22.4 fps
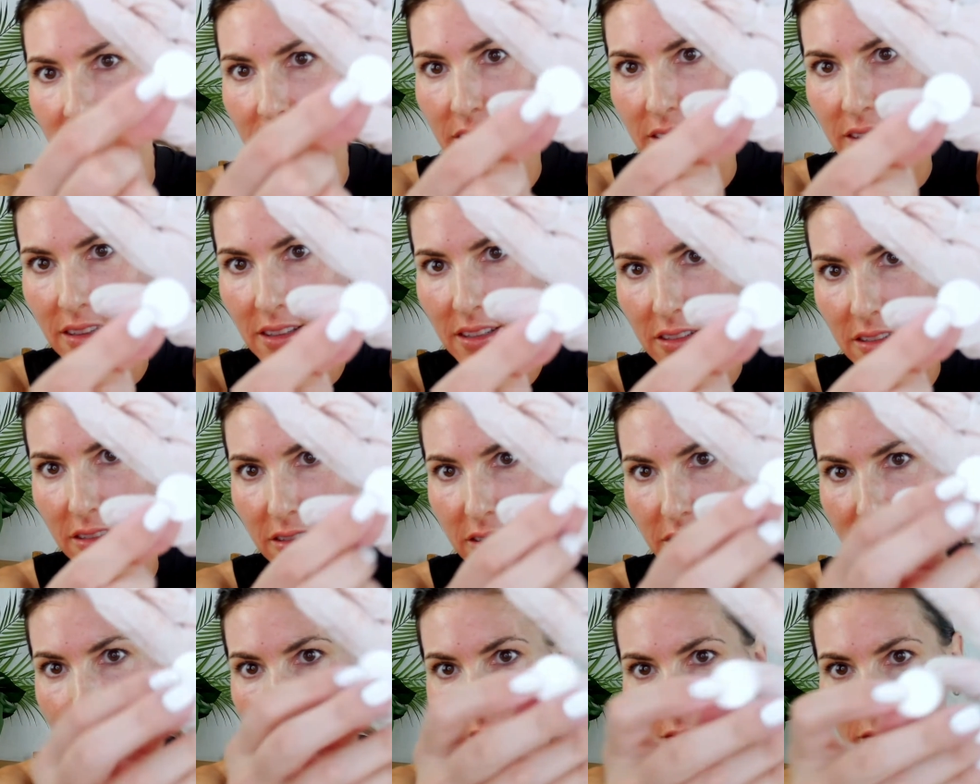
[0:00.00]

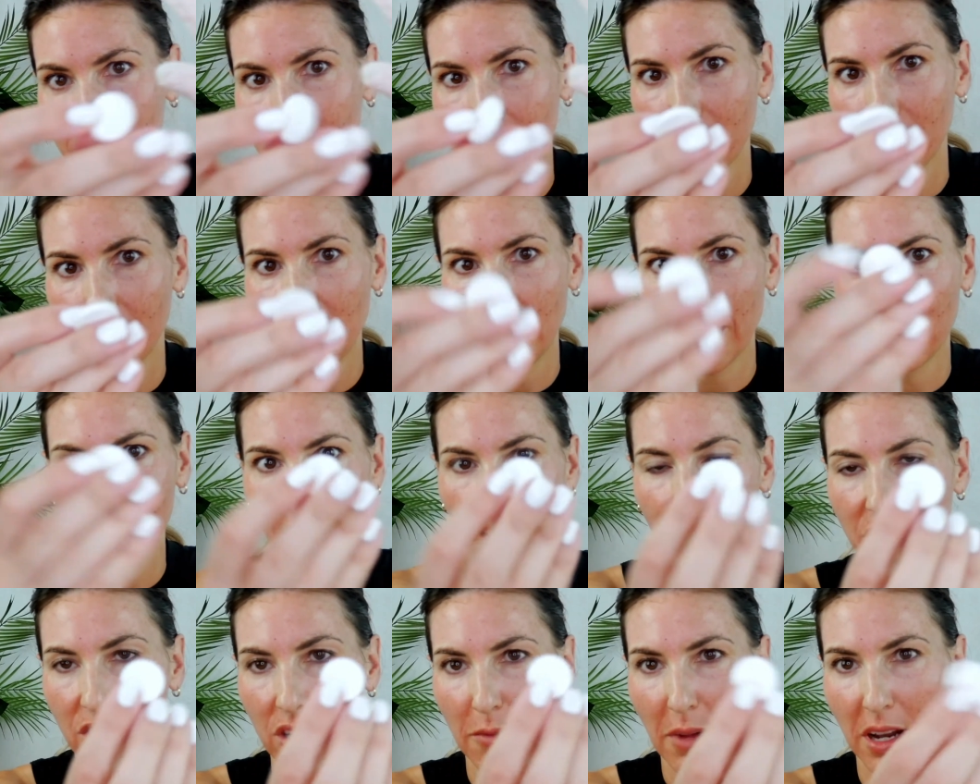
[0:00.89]
little thing is
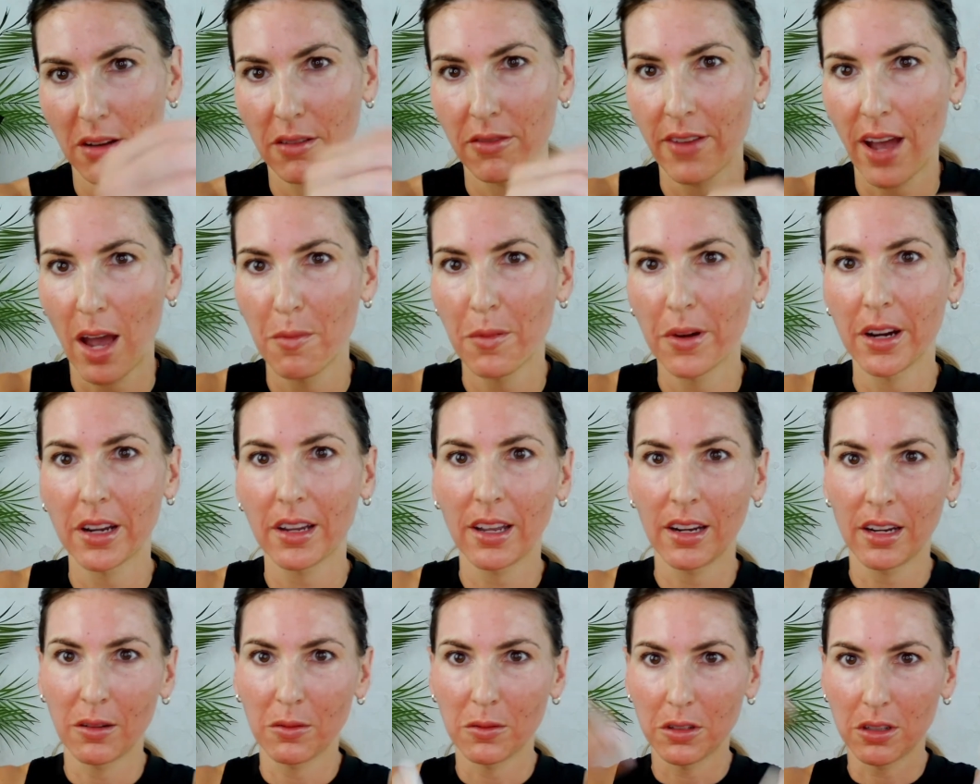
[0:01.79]
actually made of fabric,
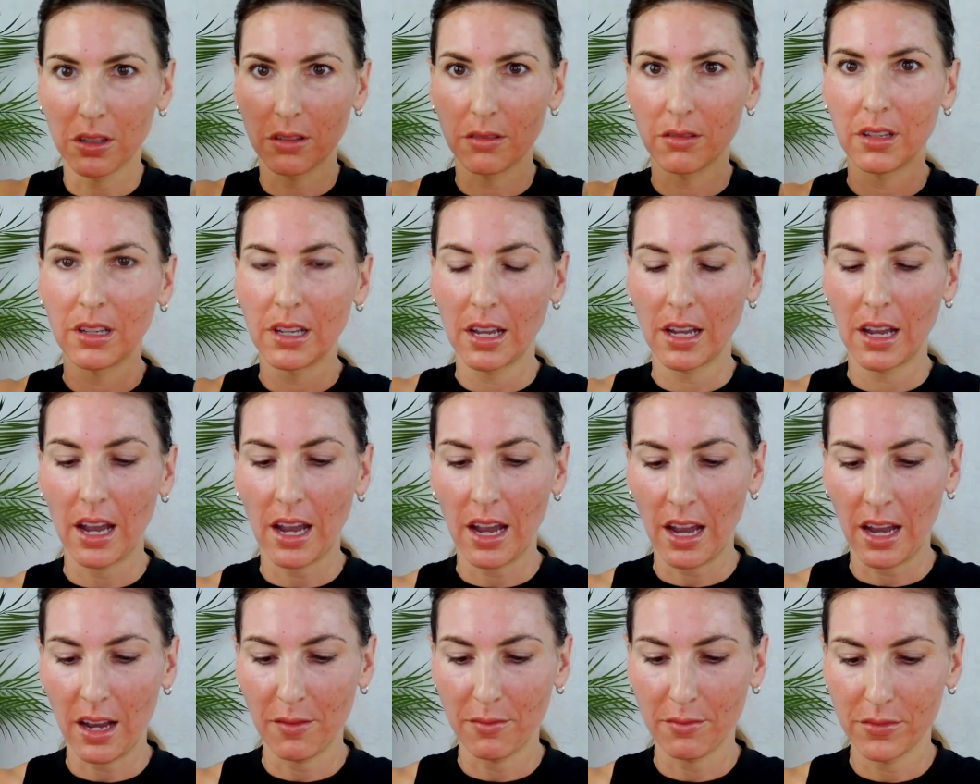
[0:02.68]
and it will
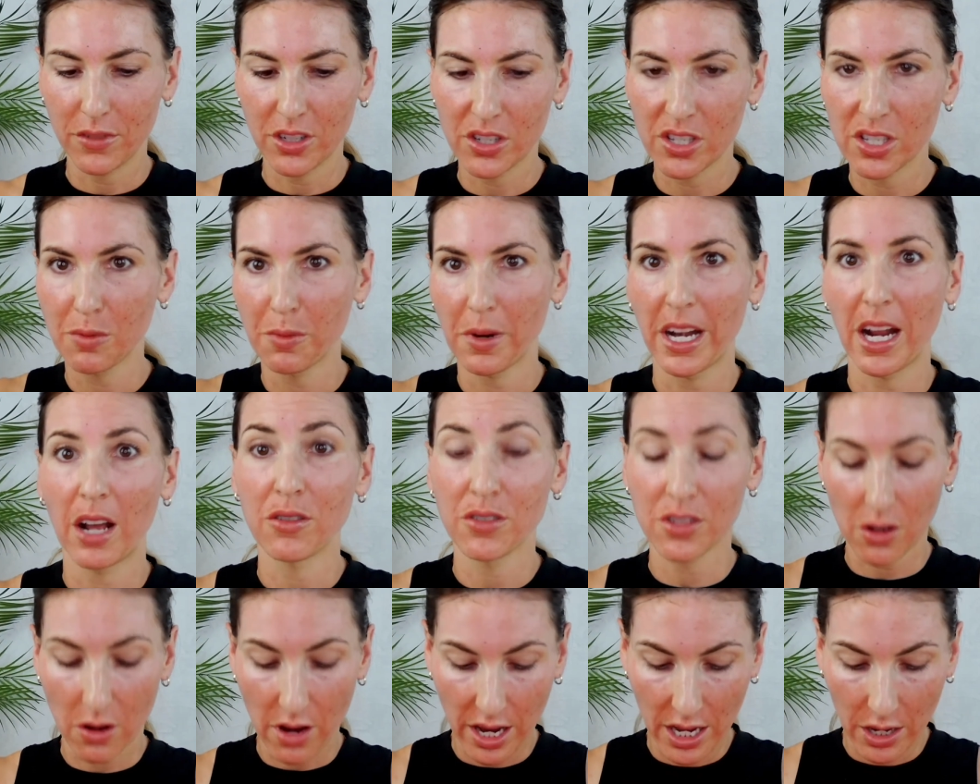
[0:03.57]
just spread
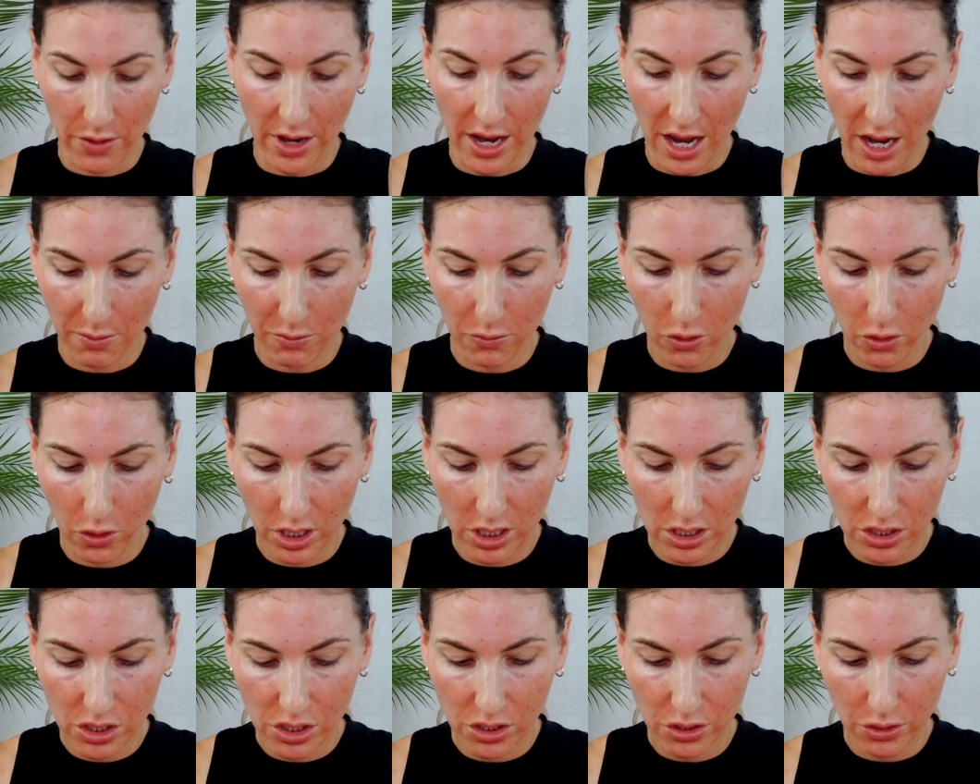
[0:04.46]
out. So anyway, I'm
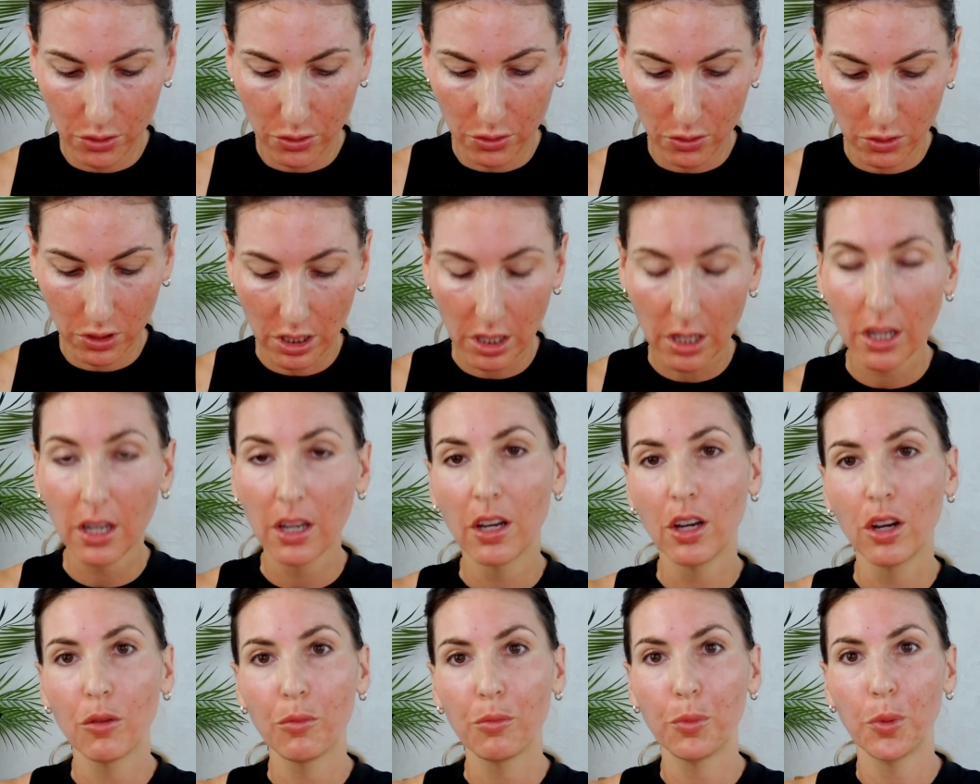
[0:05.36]
going to
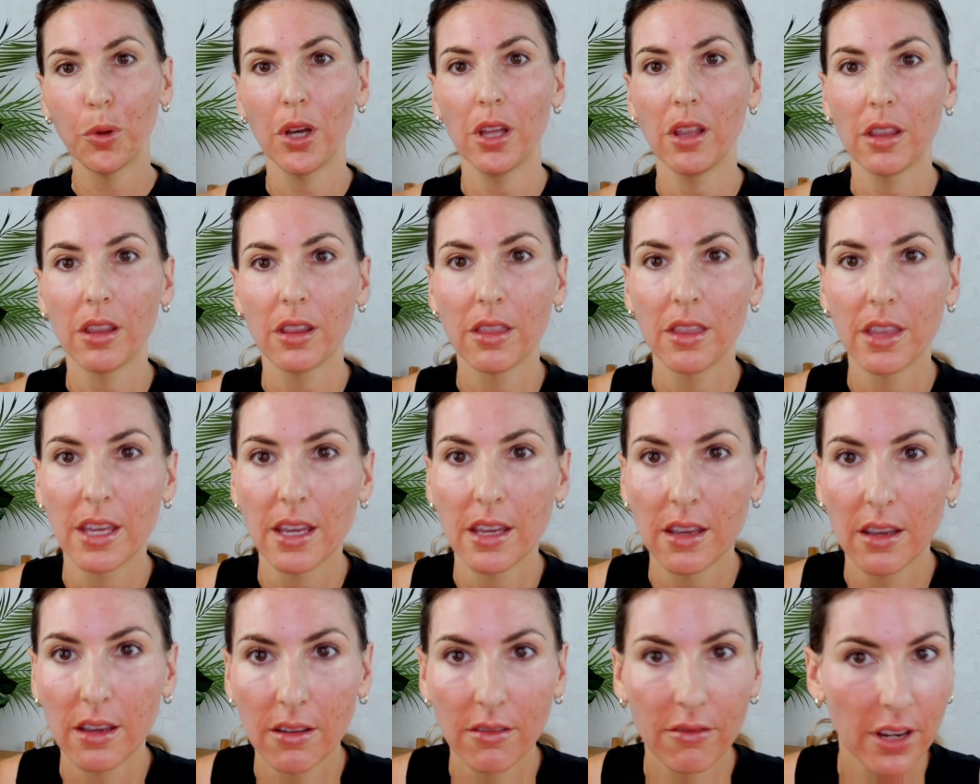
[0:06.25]
put
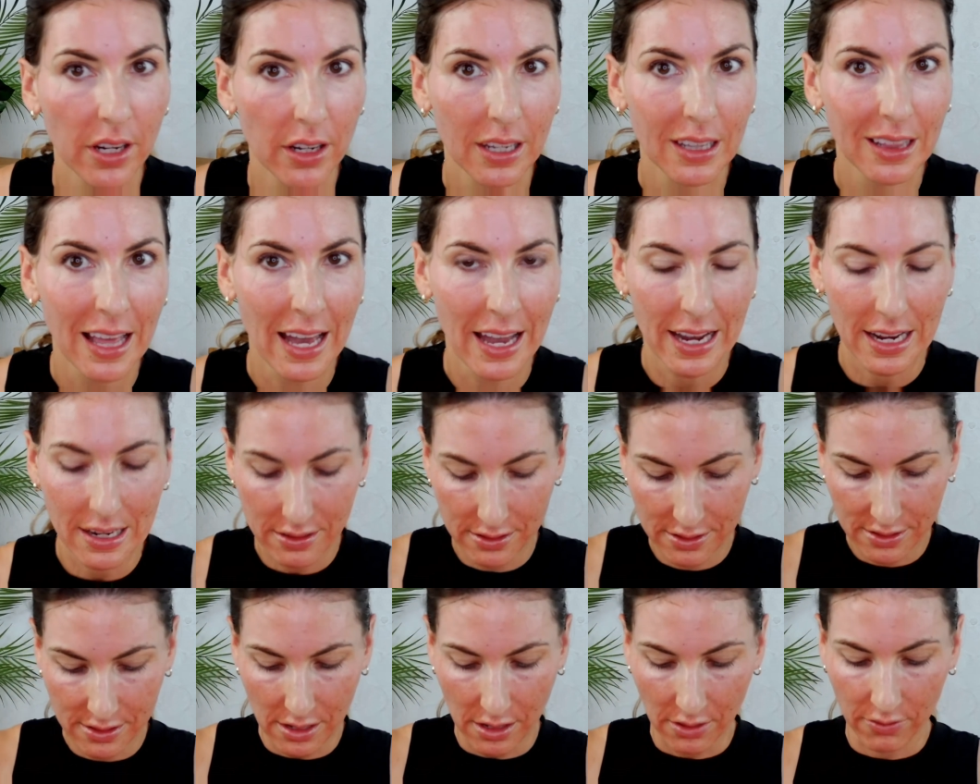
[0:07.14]
the very
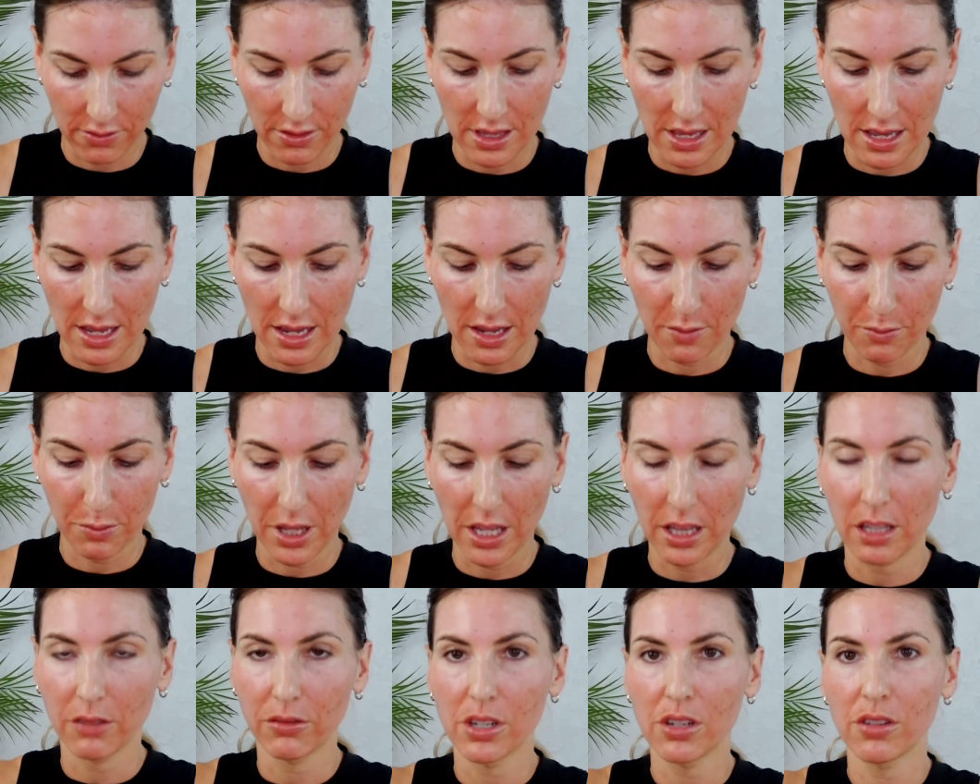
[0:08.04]
last of the
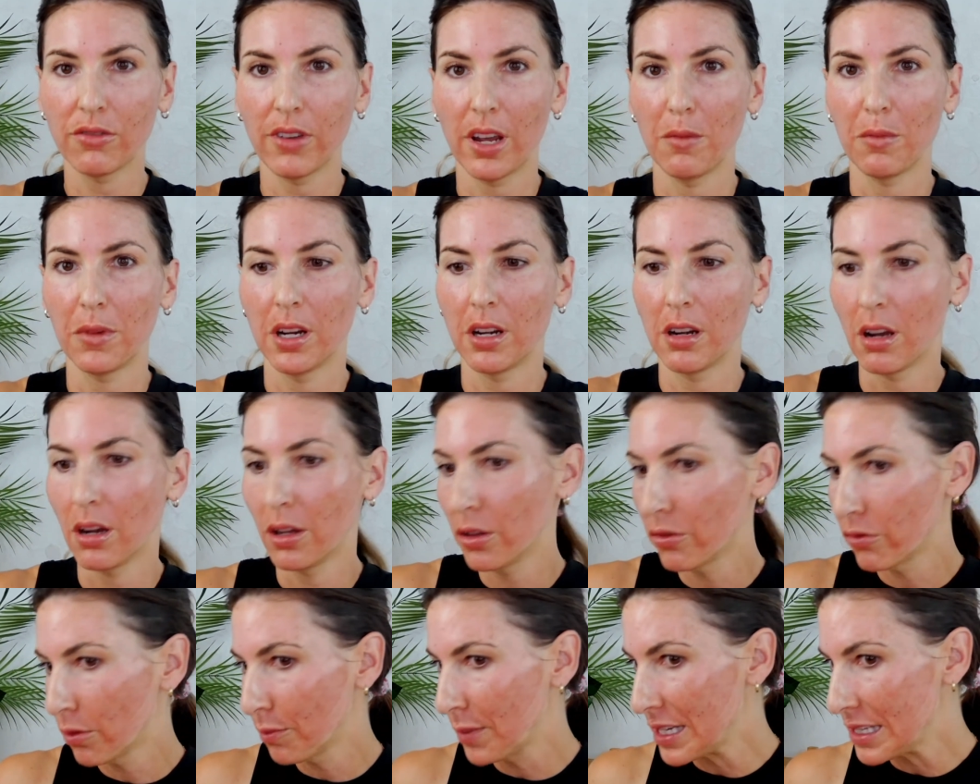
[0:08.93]
platelet-rich fibrin all
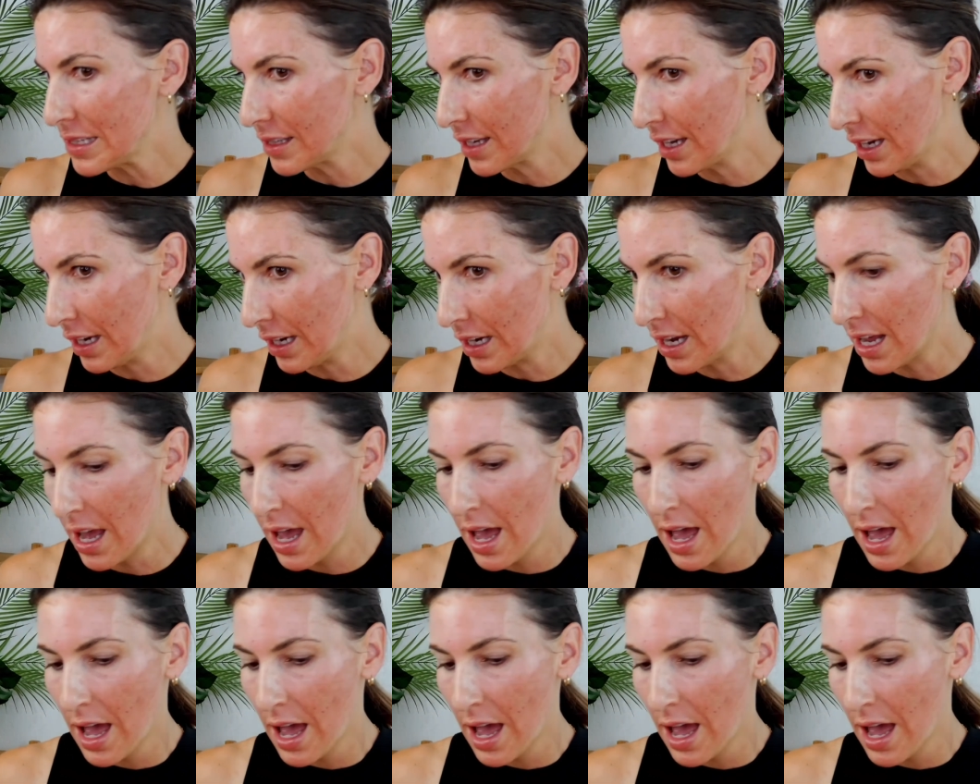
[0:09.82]
over my skin,